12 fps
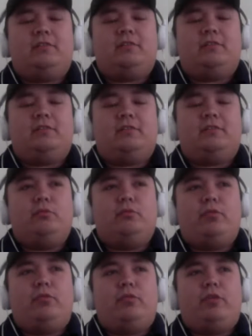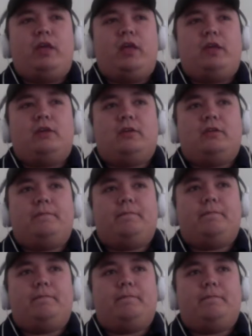a human thing
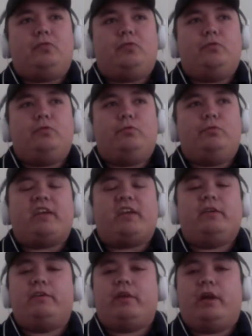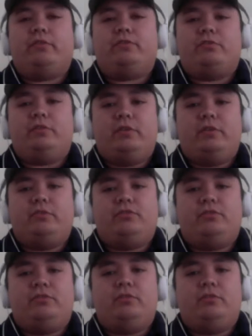to recognize difference,